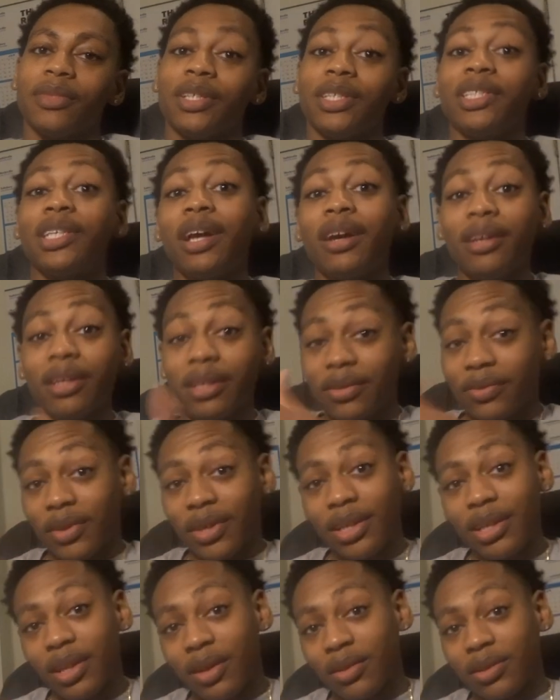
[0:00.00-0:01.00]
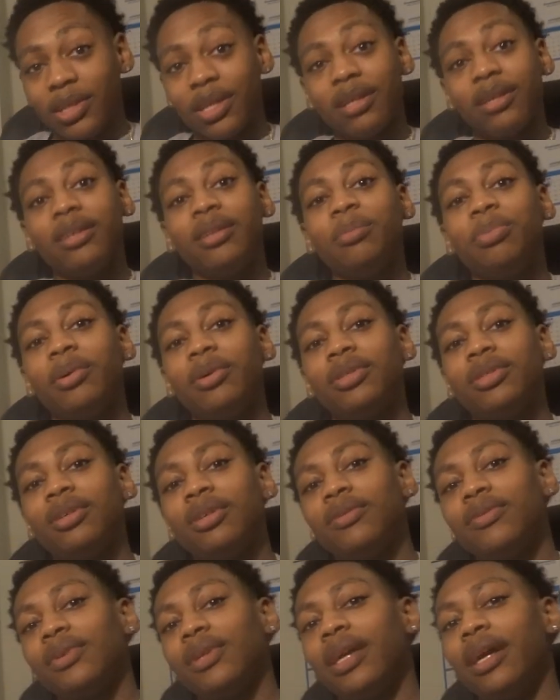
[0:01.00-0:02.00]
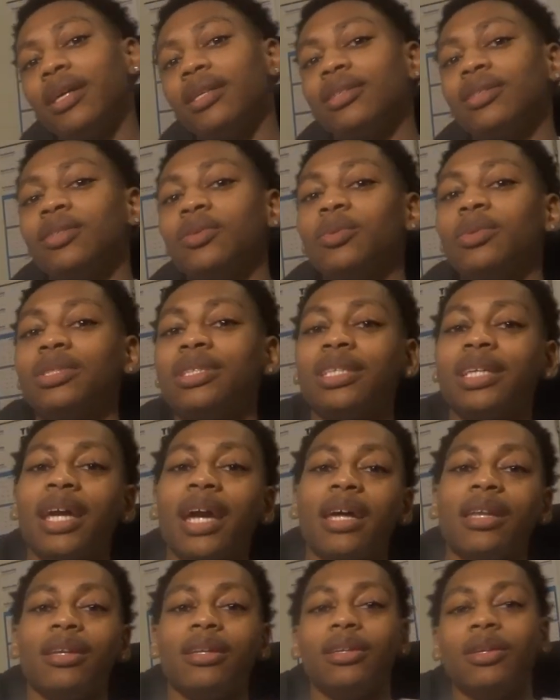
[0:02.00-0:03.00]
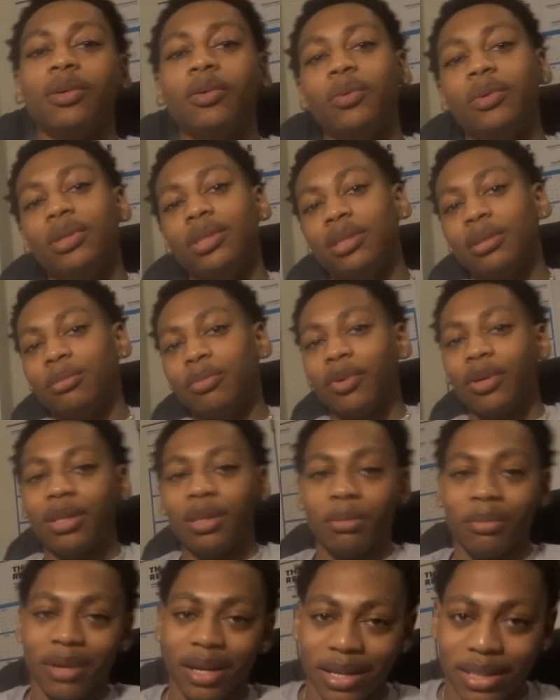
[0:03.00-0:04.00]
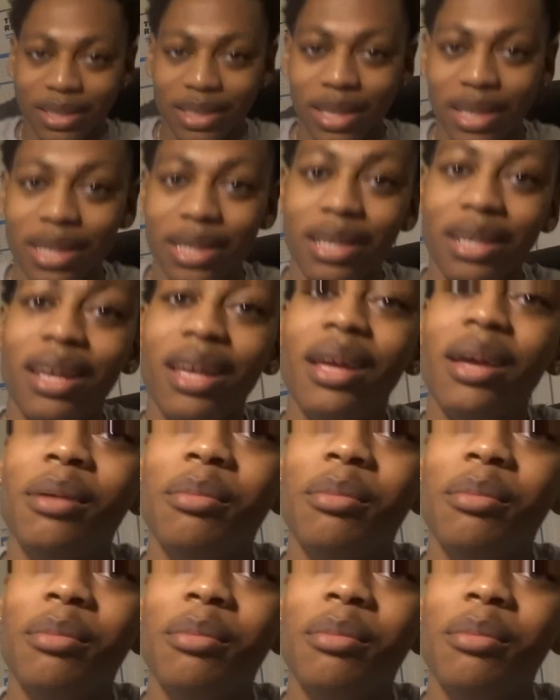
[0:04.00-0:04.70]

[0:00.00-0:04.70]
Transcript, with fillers: Share this video. Turn on your post notifications. Do what you gotta do. It's your boy Lamont did it.